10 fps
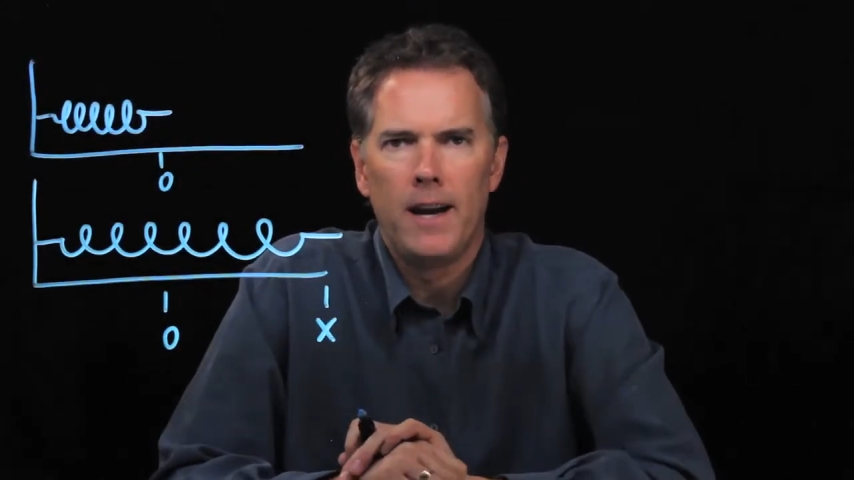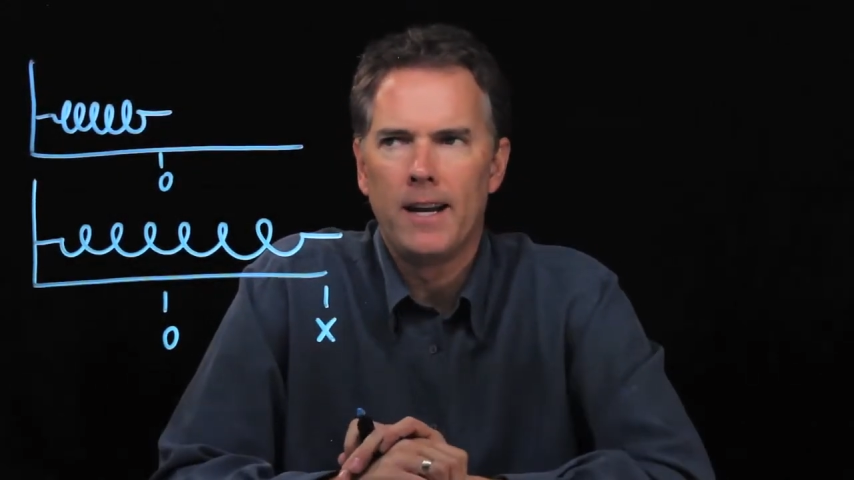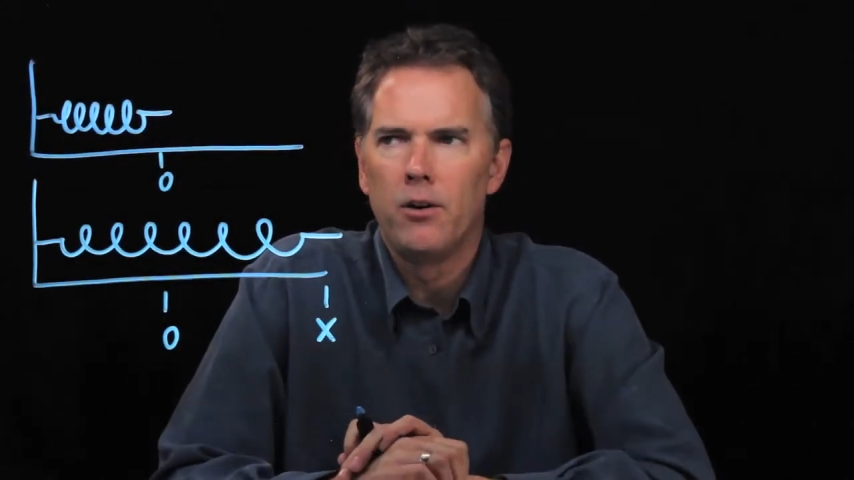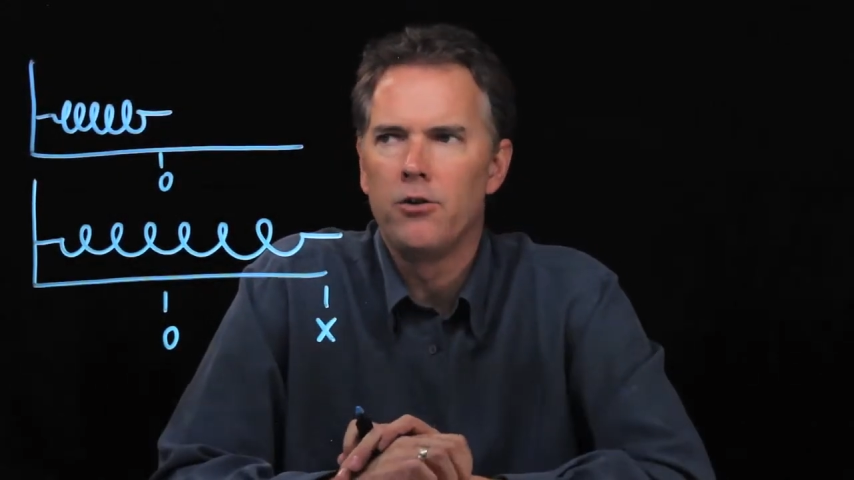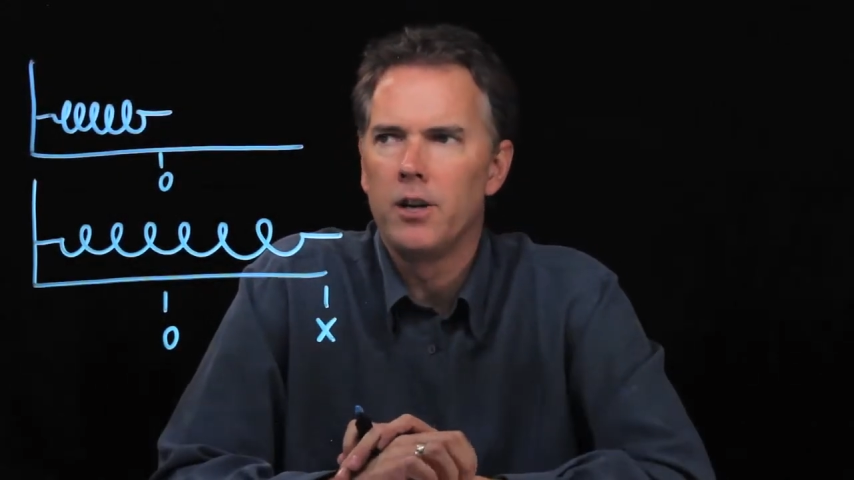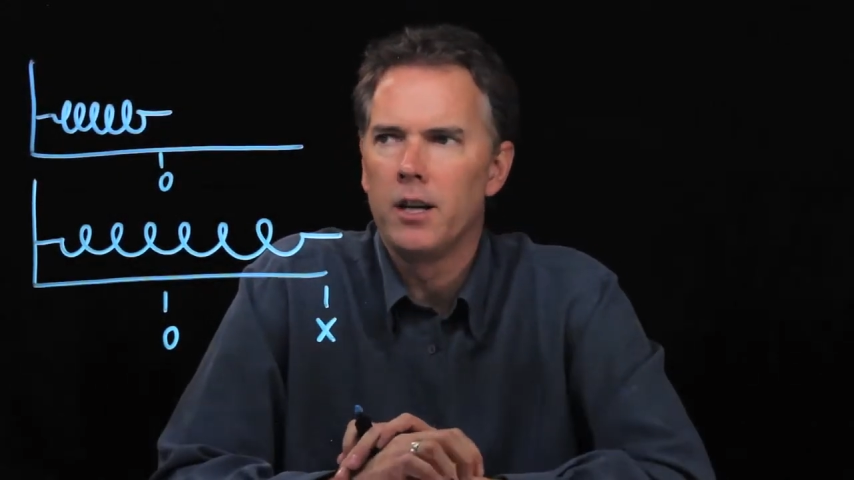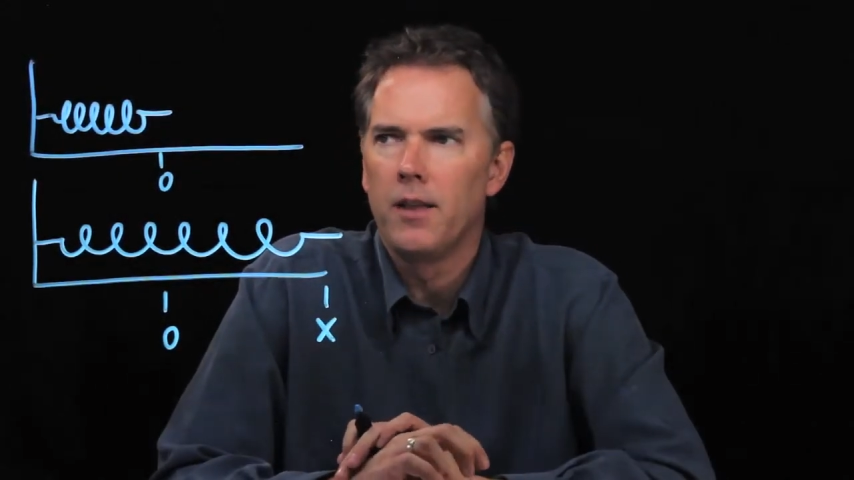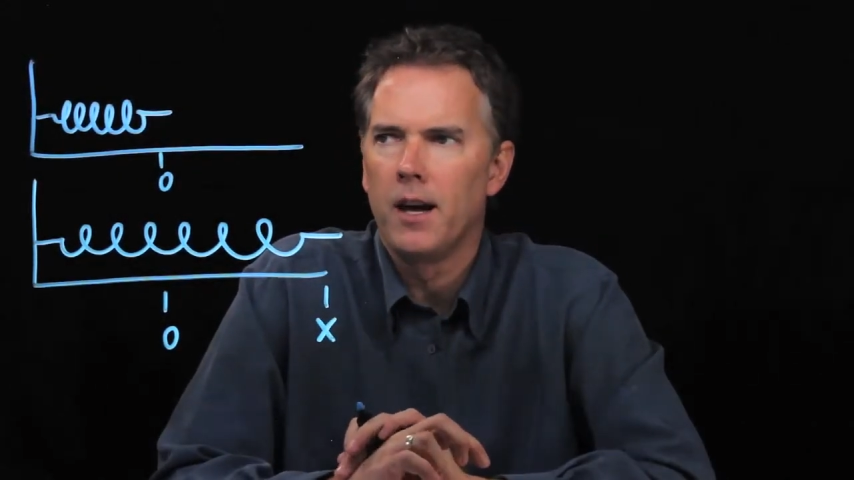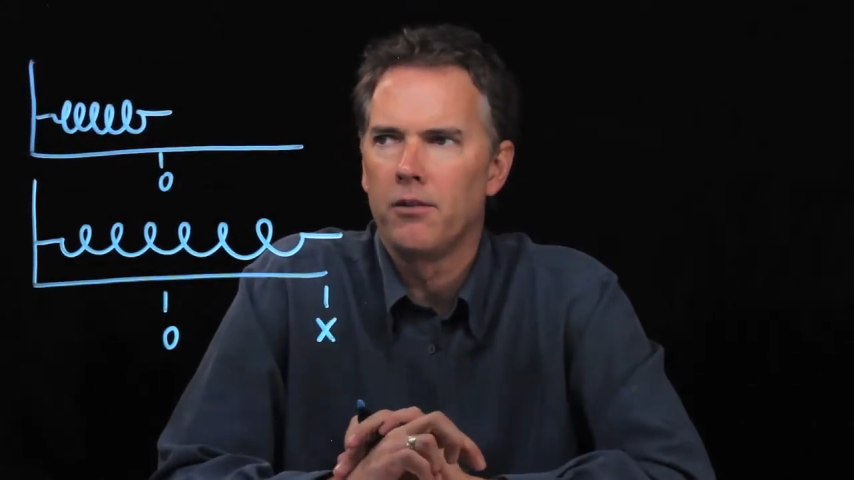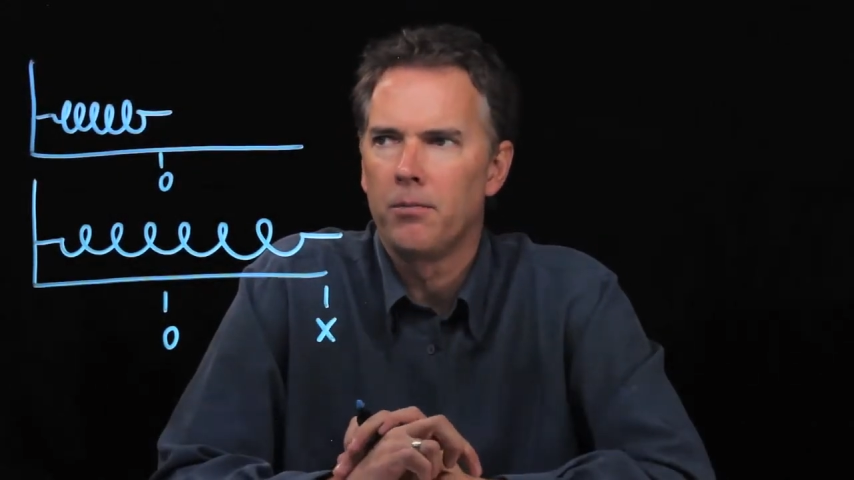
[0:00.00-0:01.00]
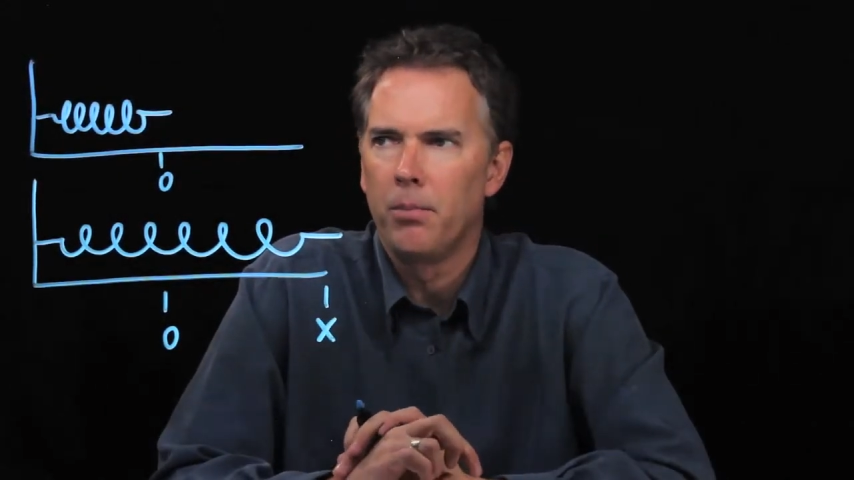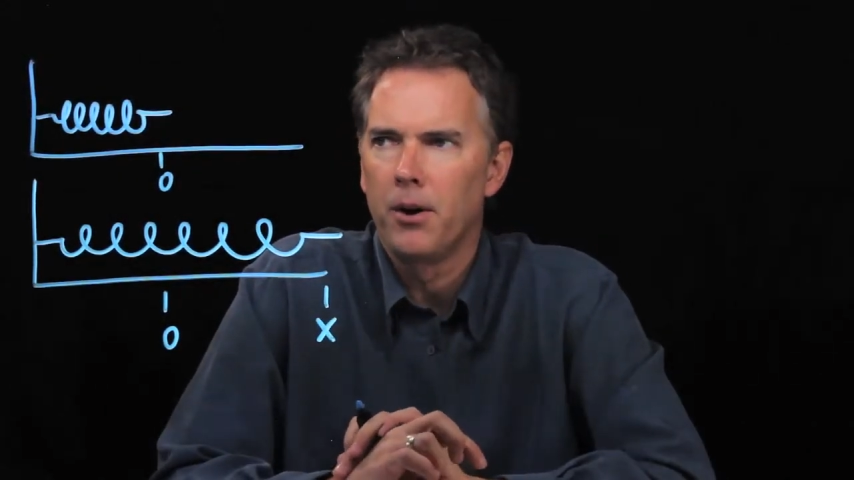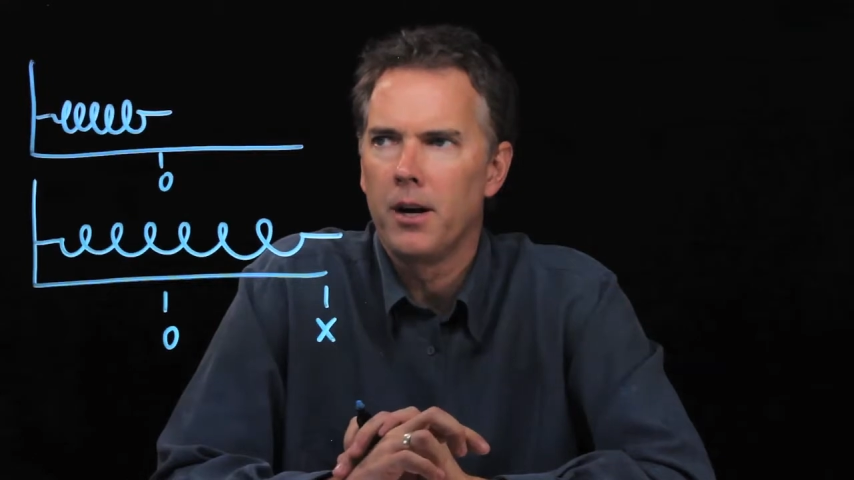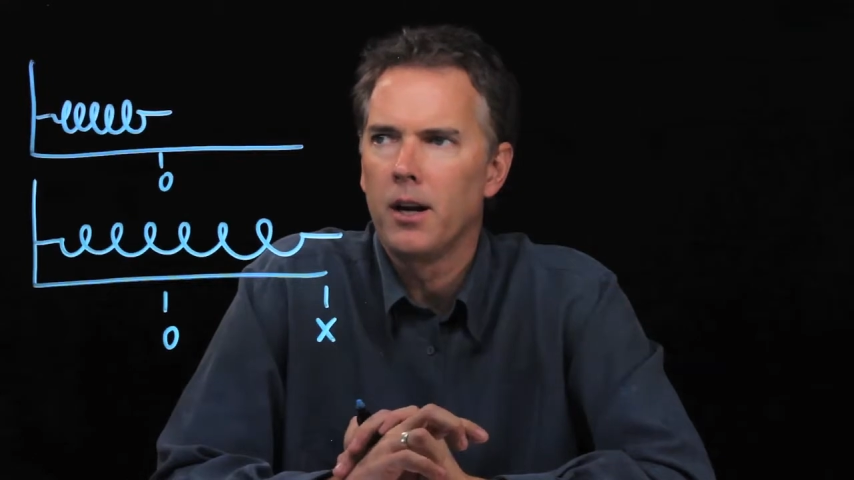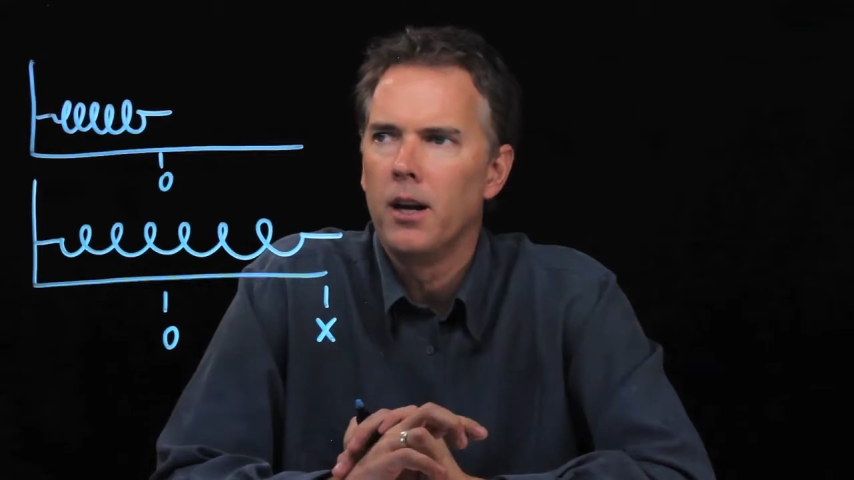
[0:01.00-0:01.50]
energy in that
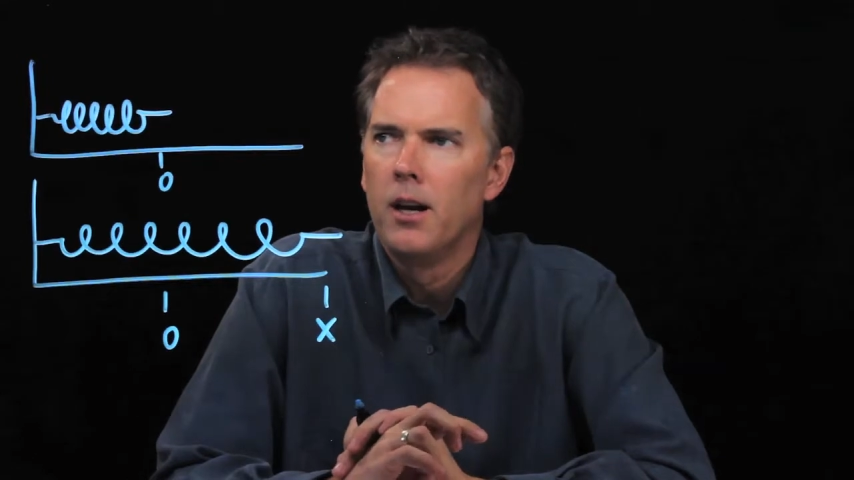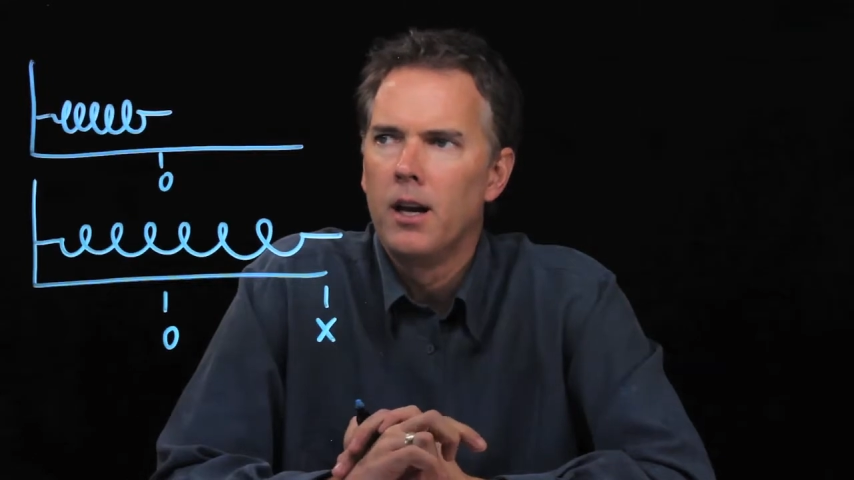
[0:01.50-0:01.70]
spring.